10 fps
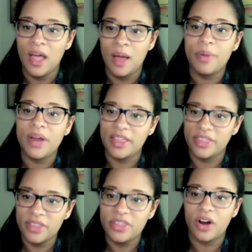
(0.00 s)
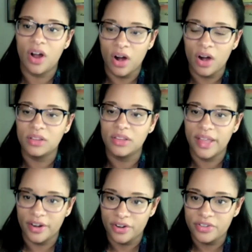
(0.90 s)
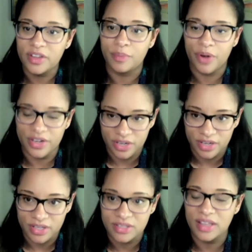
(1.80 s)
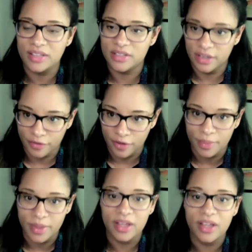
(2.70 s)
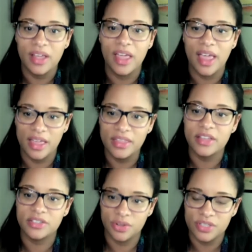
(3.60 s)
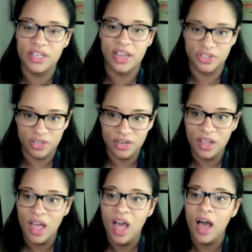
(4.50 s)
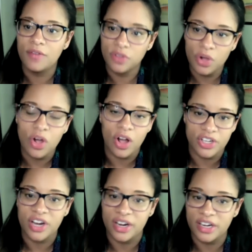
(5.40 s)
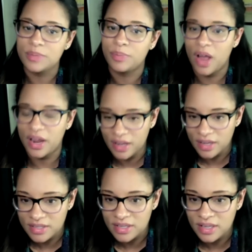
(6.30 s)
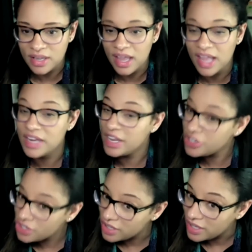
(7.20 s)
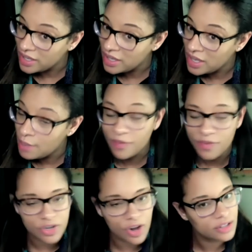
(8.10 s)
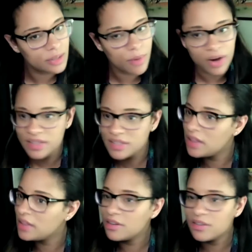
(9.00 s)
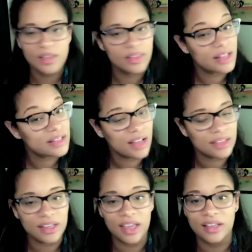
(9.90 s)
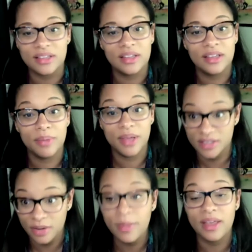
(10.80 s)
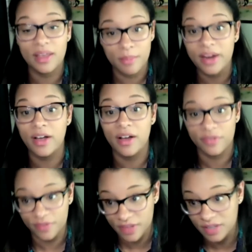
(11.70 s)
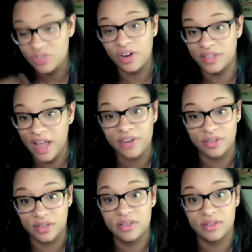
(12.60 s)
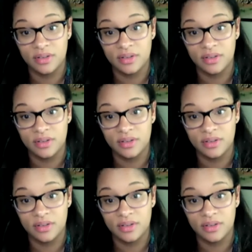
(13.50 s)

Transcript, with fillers: but i think there are layers of prejudice and xenophobia in the association of low cost Chinese products initially, but if you talk to market sellers, that's not the case because they're making money off of these transactions.